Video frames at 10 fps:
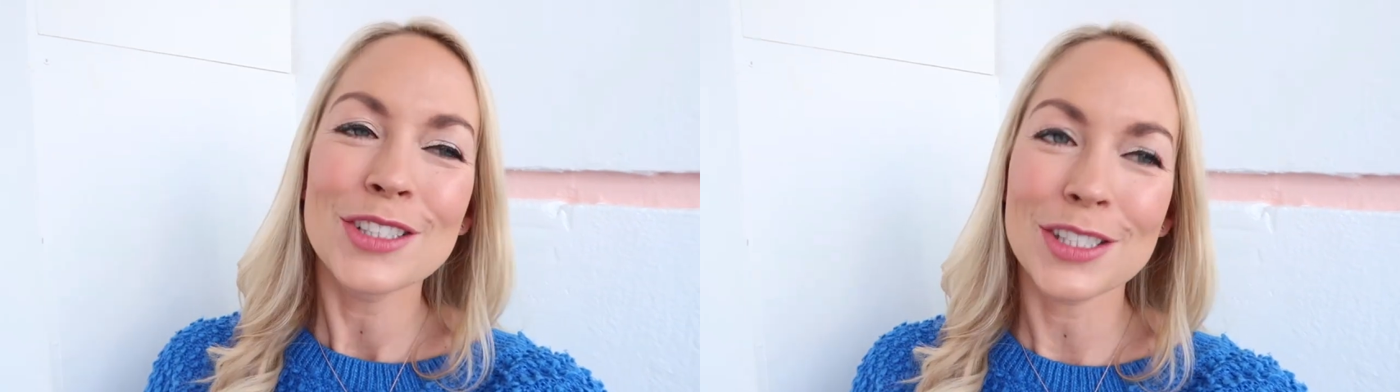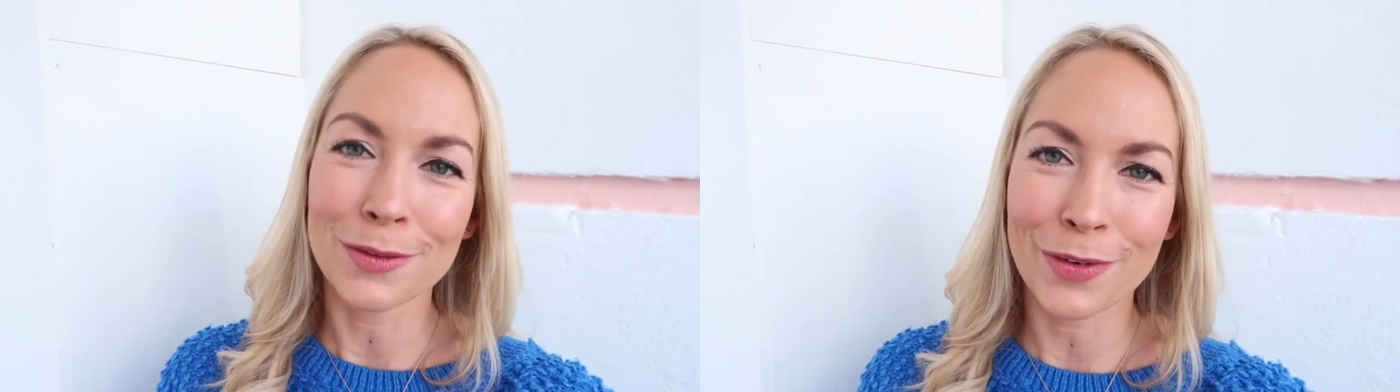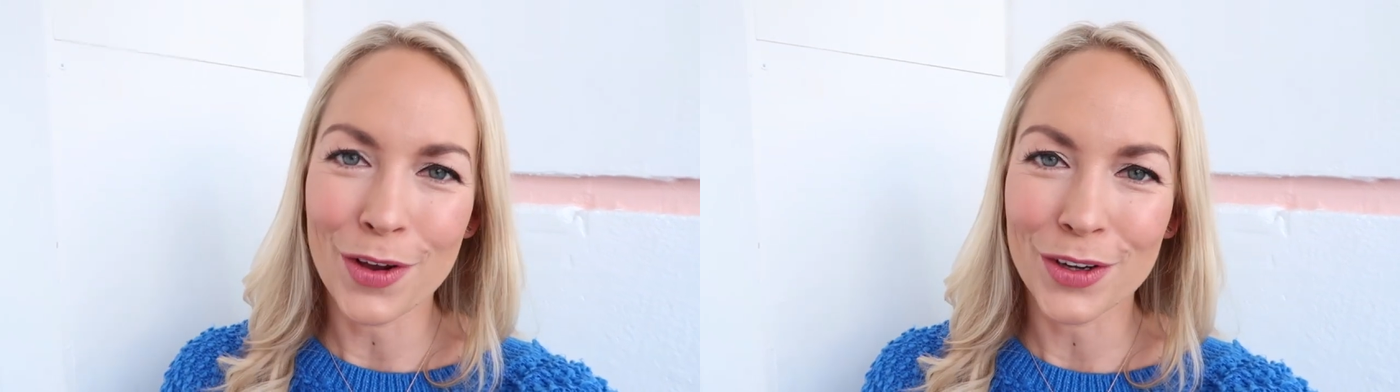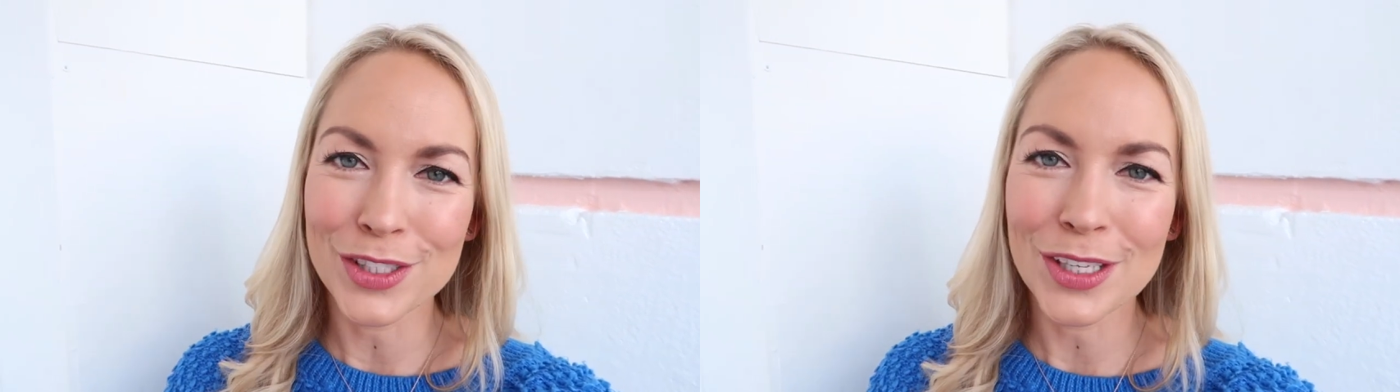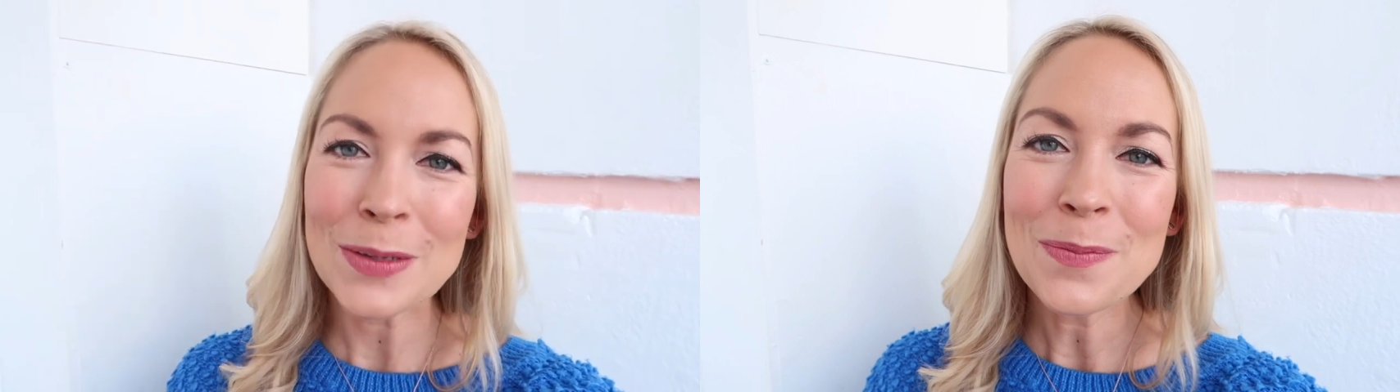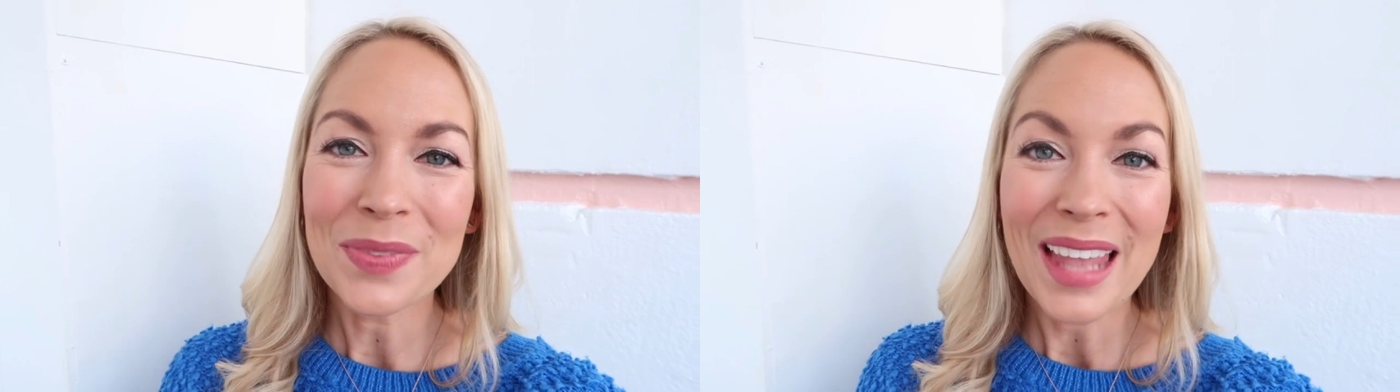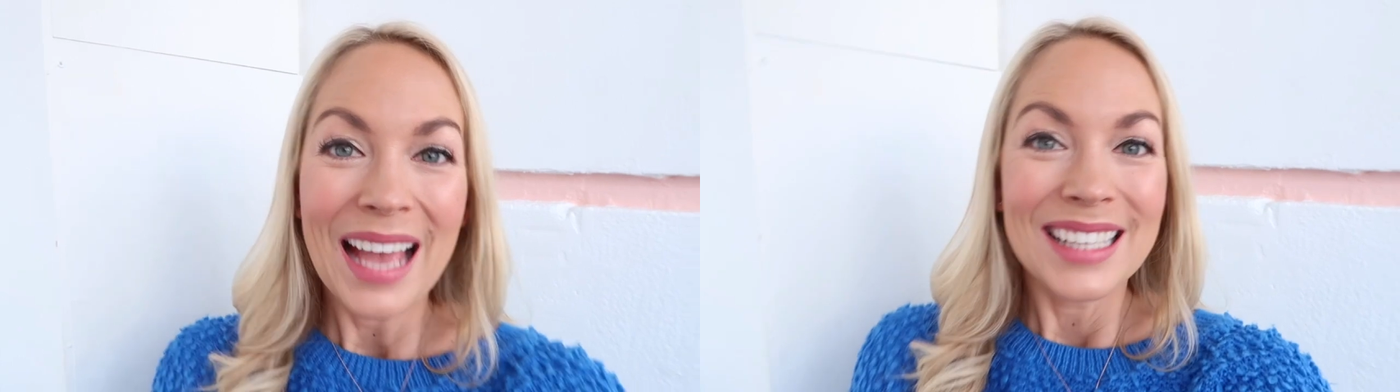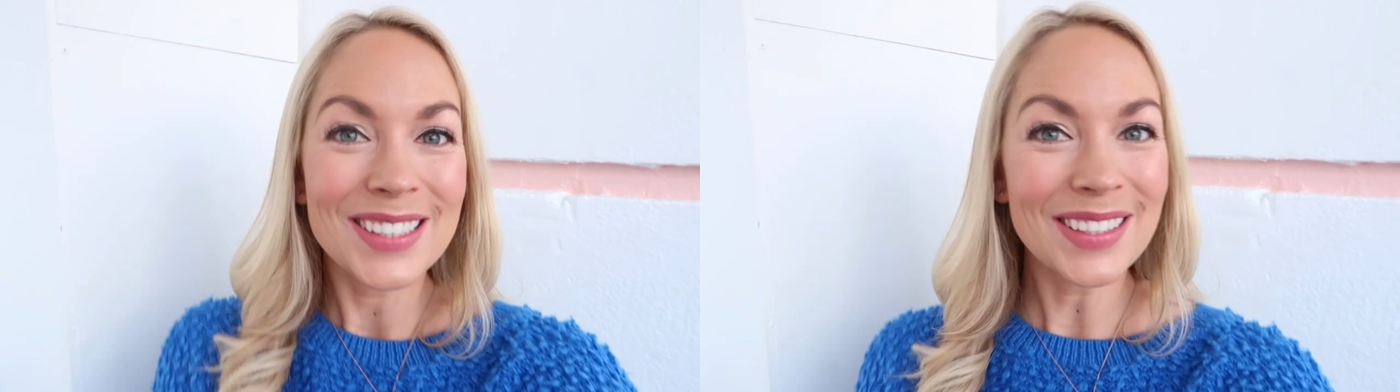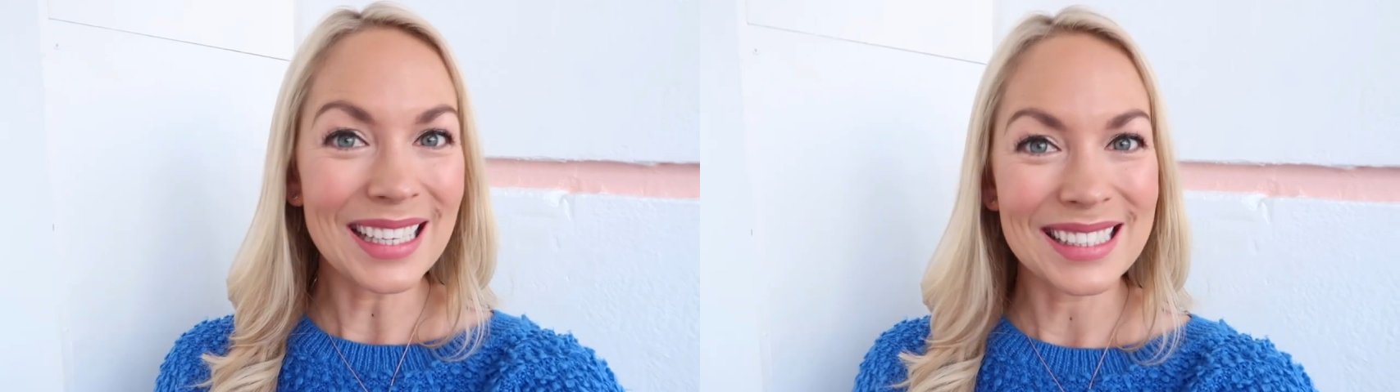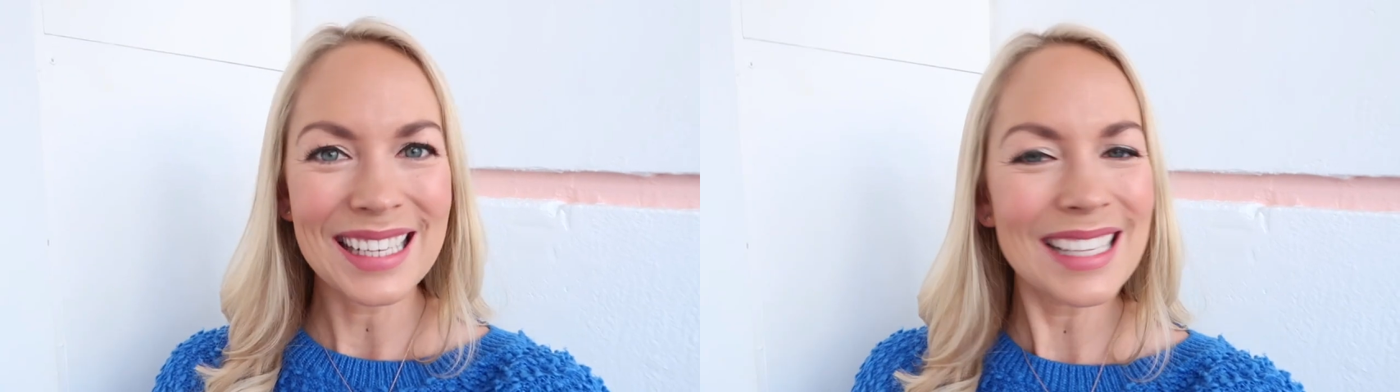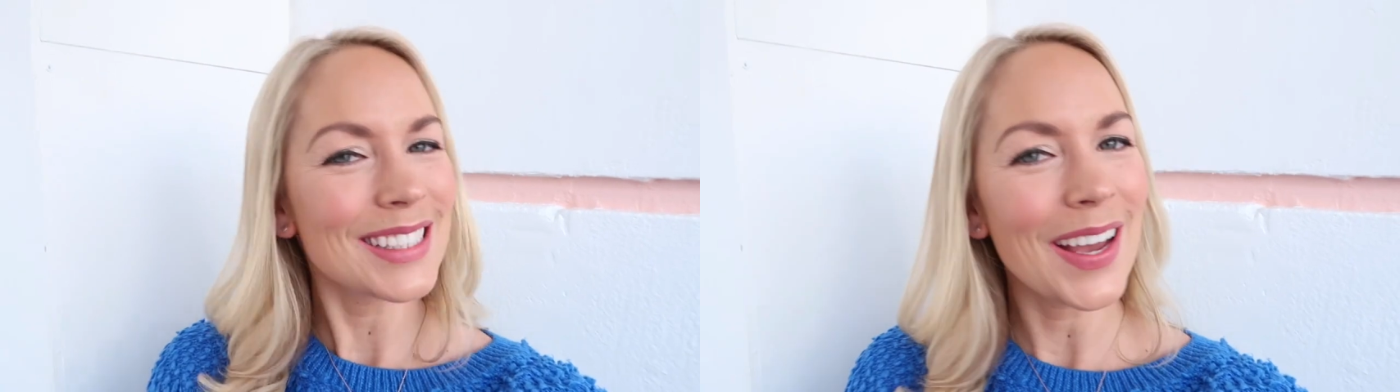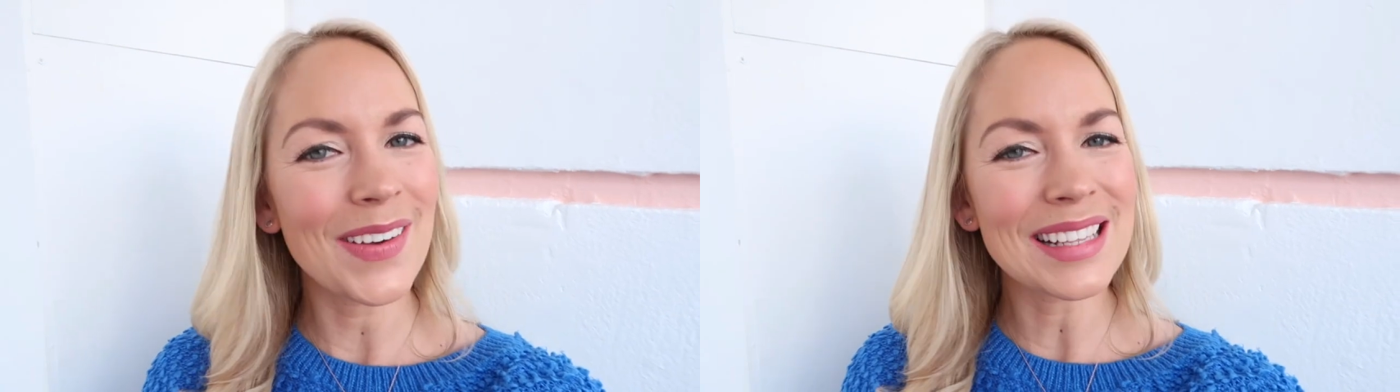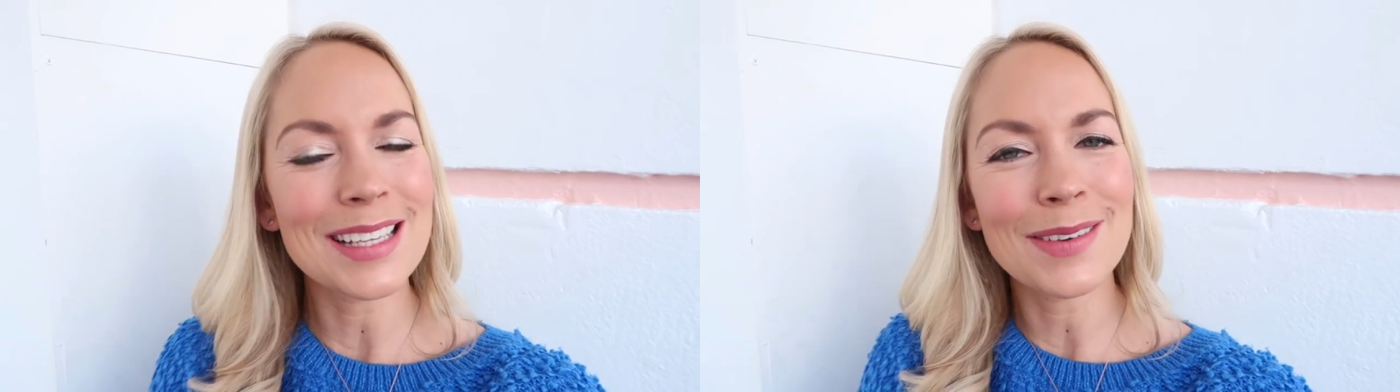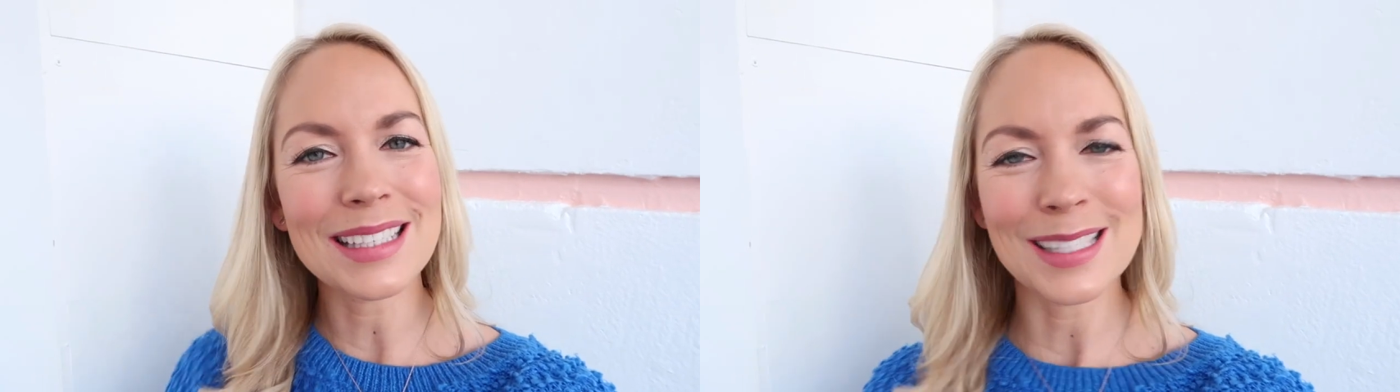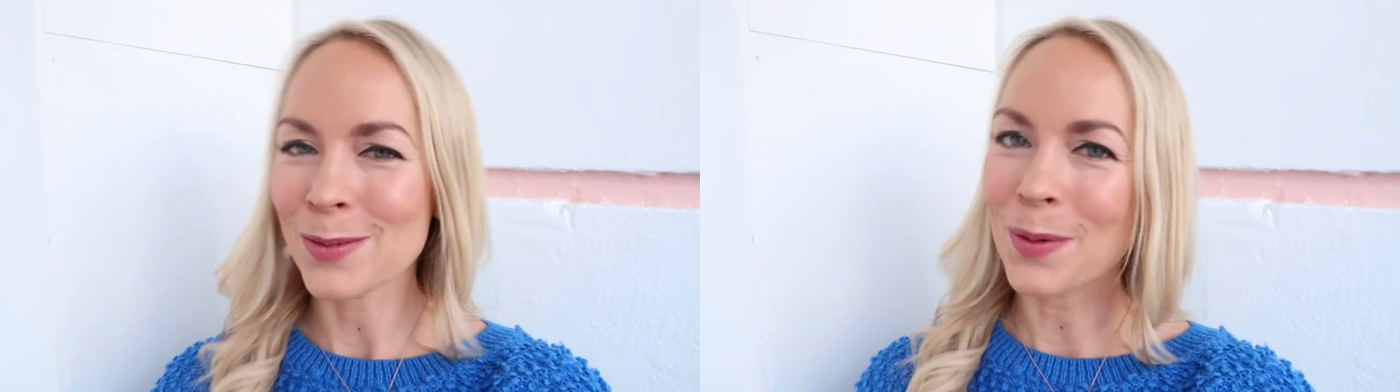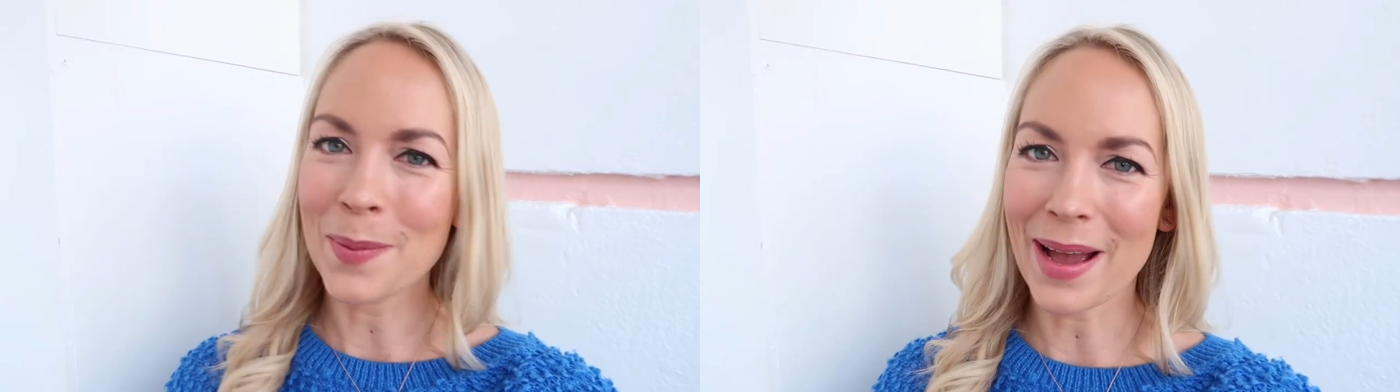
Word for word: She's a vlogger too. So yes, let's go and see what this is all